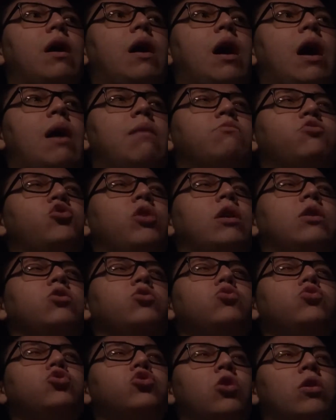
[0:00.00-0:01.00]
I'm trying to
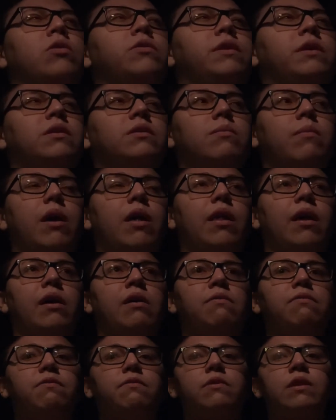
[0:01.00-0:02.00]
do certain things in my
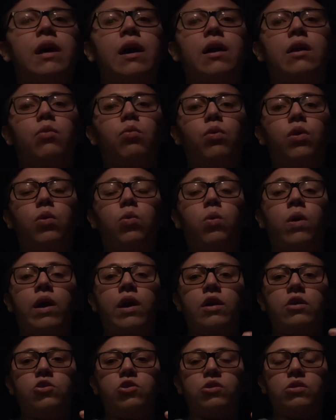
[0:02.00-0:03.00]
life that
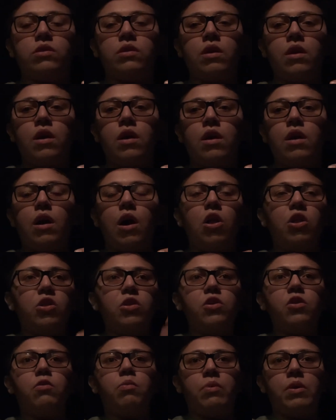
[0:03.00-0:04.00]
require just a
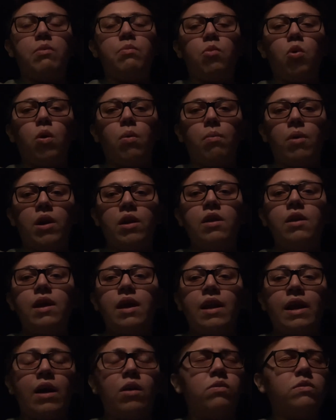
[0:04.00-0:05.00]
little bit more money.
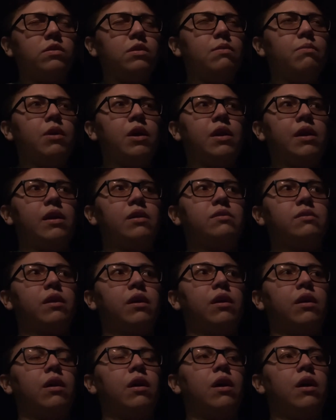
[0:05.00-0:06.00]
And I don't see money as
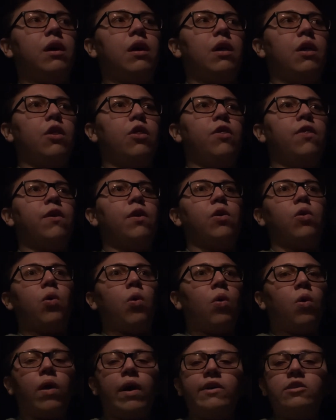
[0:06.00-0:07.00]
like the
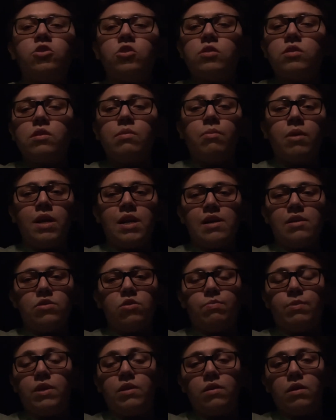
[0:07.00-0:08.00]
goal. I just see money as
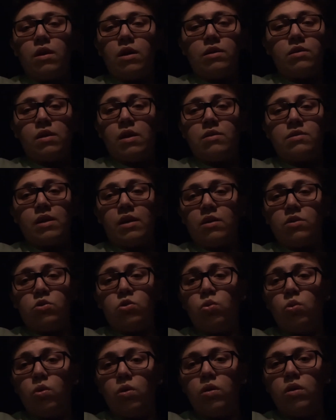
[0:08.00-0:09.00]
like a
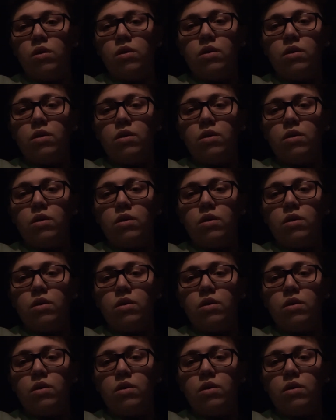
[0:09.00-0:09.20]
tool,